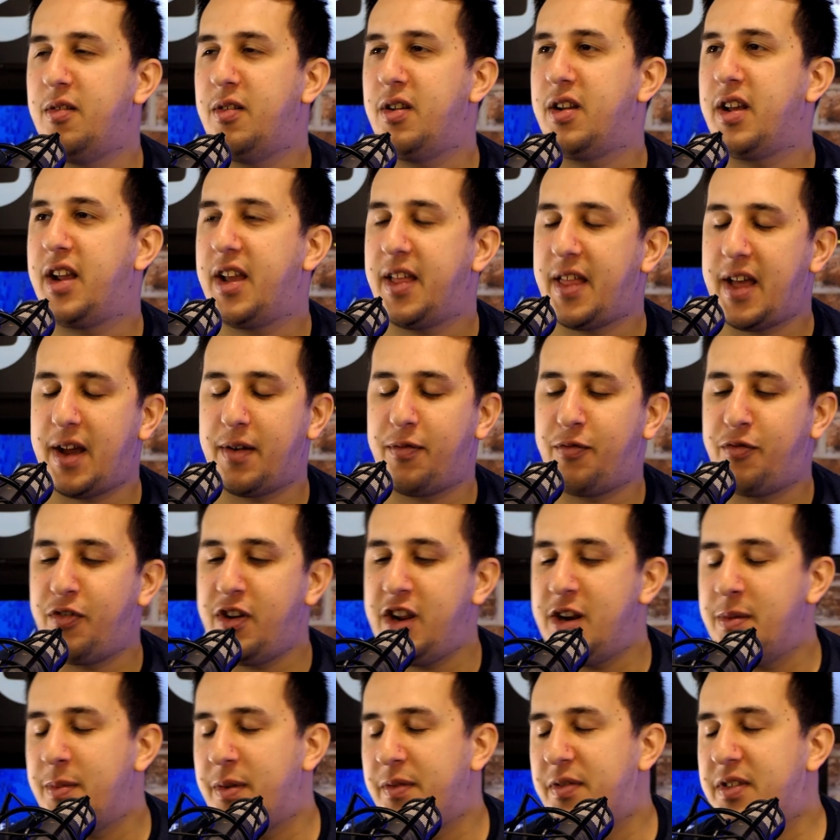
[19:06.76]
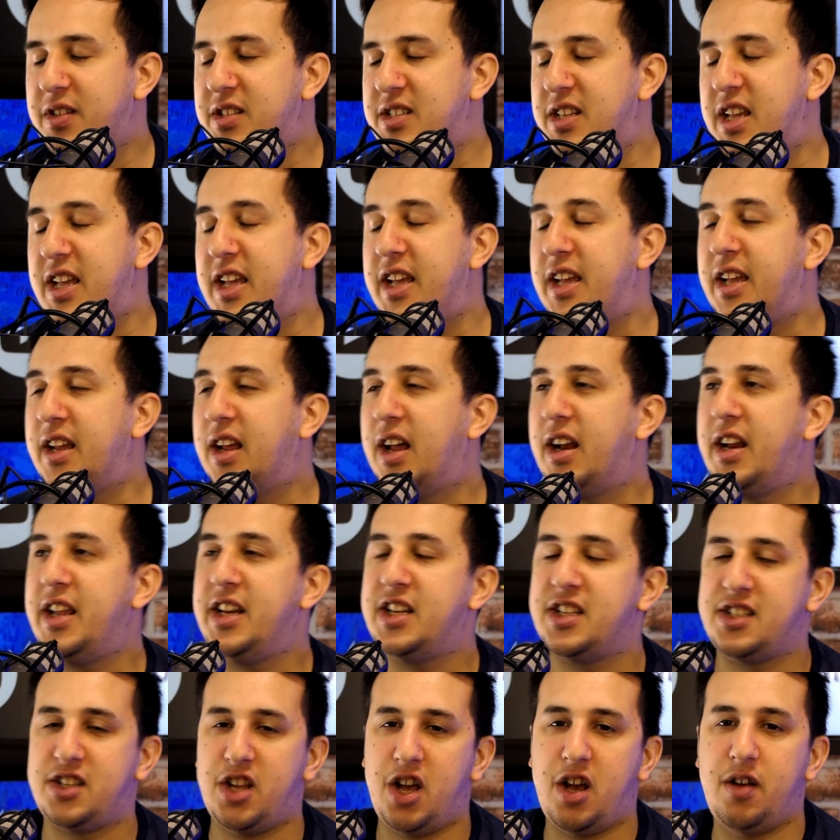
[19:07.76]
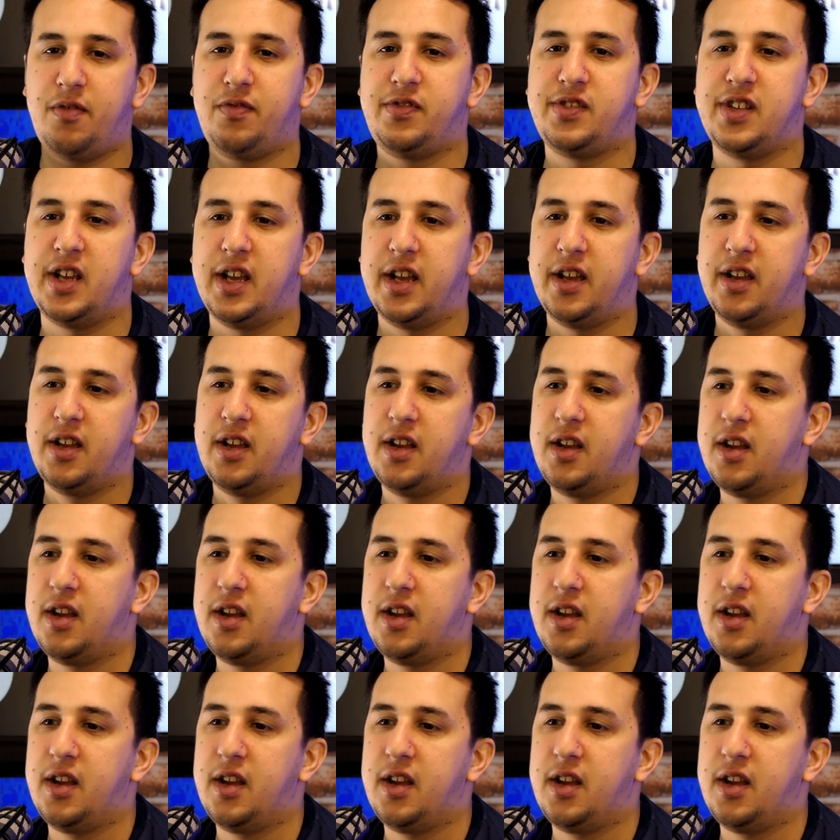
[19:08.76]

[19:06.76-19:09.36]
Look at that. Freedom of the City. And he deserves it.